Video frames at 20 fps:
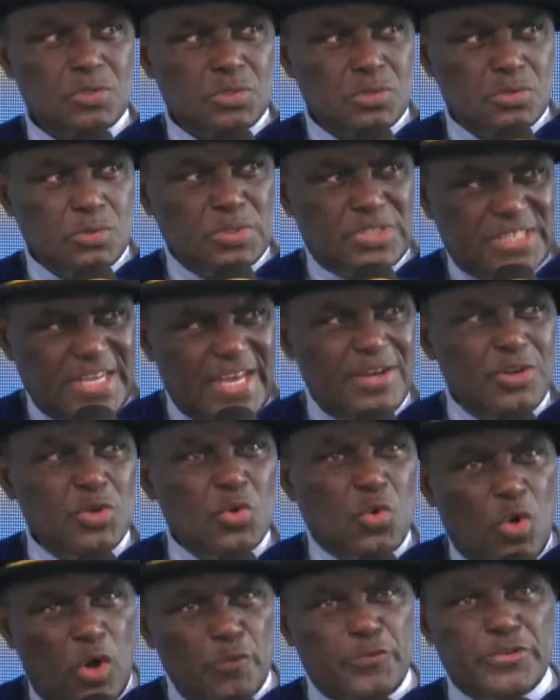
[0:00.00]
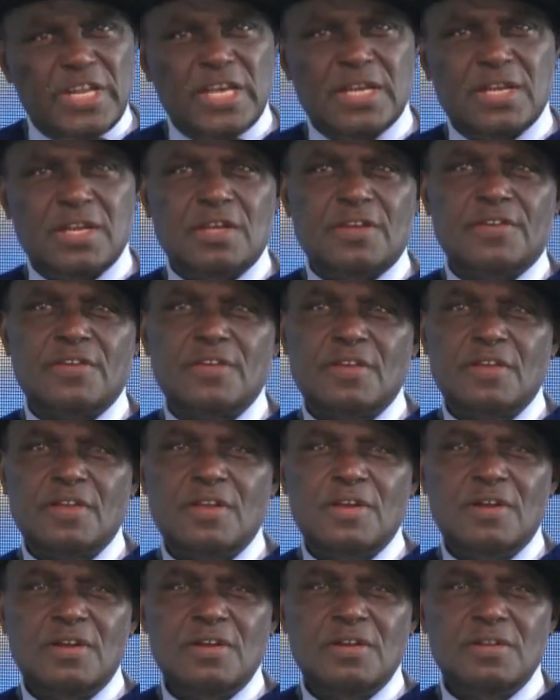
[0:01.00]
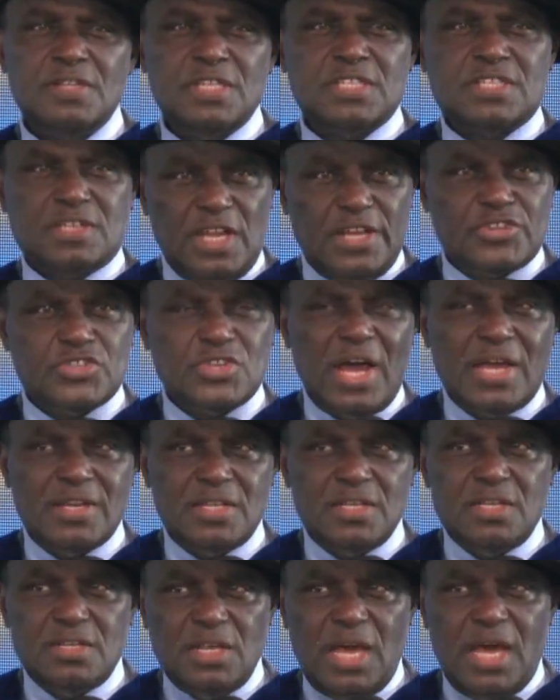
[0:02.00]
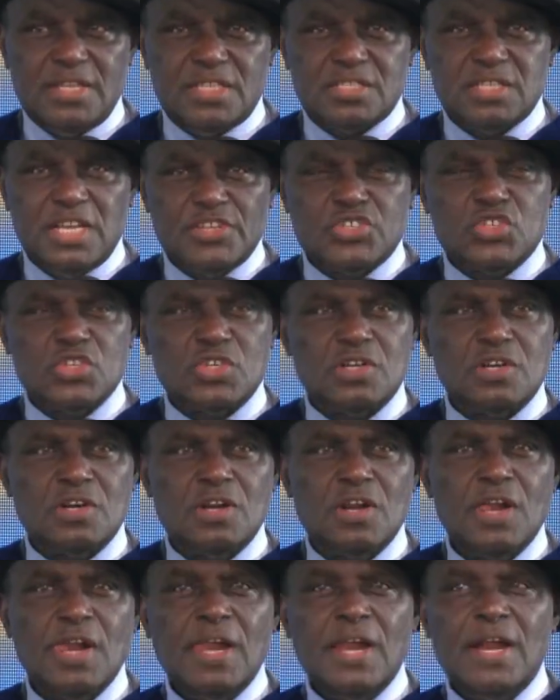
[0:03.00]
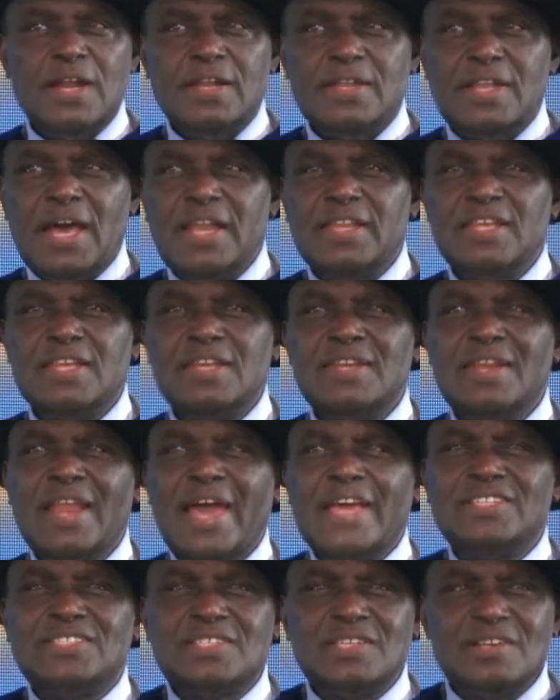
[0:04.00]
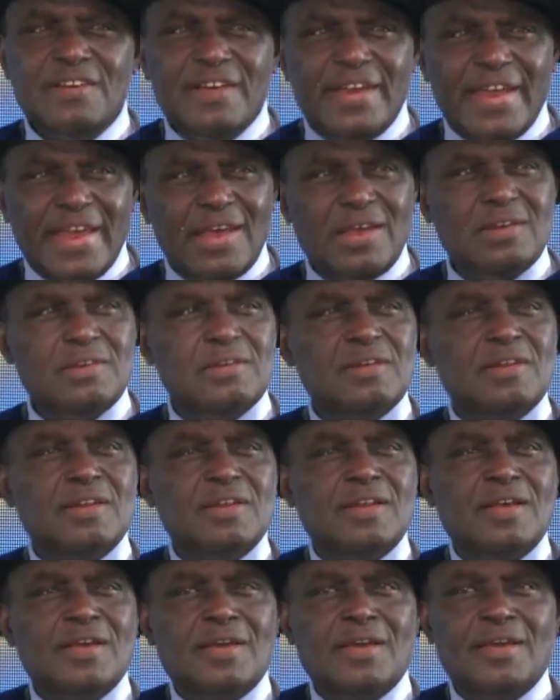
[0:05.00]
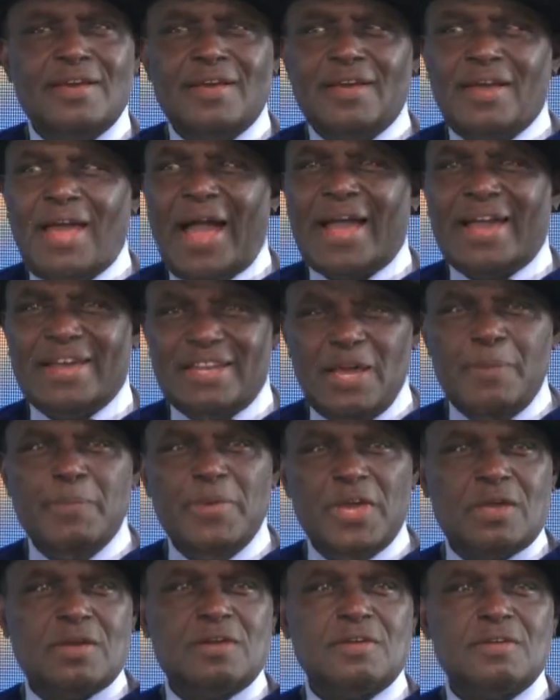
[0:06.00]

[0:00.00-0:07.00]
To tell you confidently, at this lecture, that the Nigerian academic,